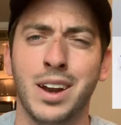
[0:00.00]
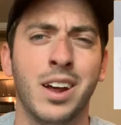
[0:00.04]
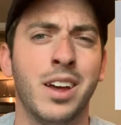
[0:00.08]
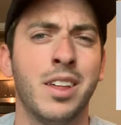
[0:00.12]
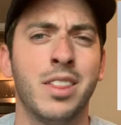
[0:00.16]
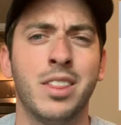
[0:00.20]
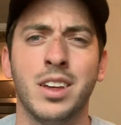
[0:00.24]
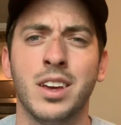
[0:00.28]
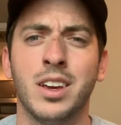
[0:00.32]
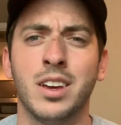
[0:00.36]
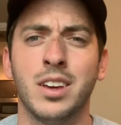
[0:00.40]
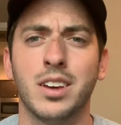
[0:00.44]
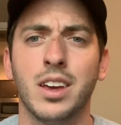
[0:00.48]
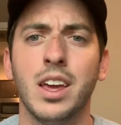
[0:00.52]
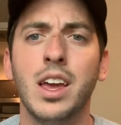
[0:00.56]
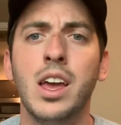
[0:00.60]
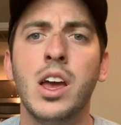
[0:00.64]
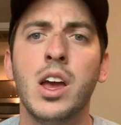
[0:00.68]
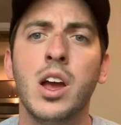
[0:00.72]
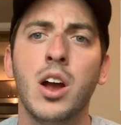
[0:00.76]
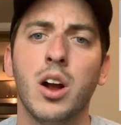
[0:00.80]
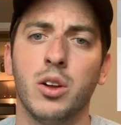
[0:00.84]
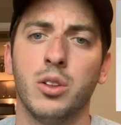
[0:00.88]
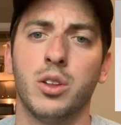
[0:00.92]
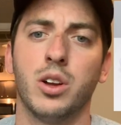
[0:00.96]
I think
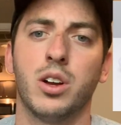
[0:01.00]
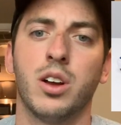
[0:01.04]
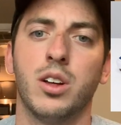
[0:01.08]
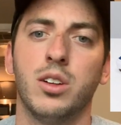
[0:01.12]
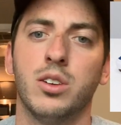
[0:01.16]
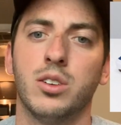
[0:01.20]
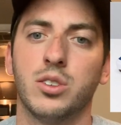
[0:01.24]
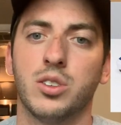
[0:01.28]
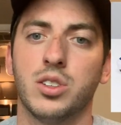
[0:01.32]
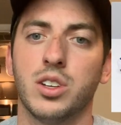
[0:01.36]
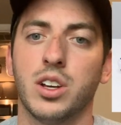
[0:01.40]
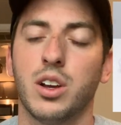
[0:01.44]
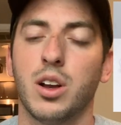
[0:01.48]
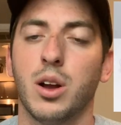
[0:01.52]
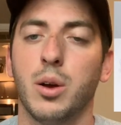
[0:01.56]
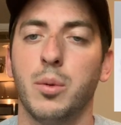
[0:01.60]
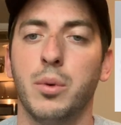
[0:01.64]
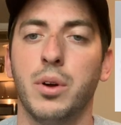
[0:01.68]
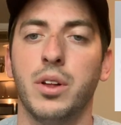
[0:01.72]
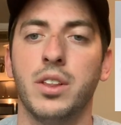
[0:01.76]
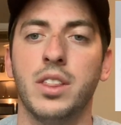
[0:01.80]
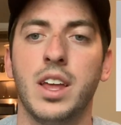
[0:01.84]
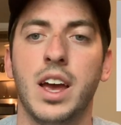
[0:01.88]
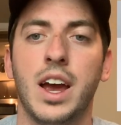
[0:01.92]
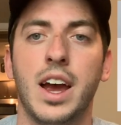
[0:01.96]
are the colors that come
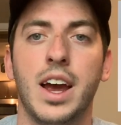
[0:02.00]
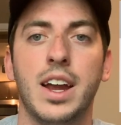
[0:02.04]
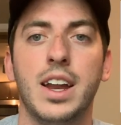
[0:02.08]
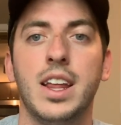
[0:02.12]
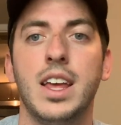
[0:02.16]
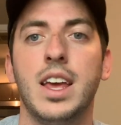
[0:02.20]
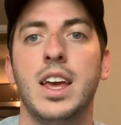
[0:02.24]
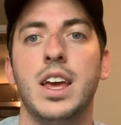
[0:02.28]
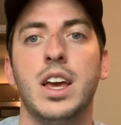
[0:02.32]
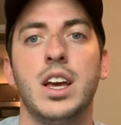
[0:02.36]
on that.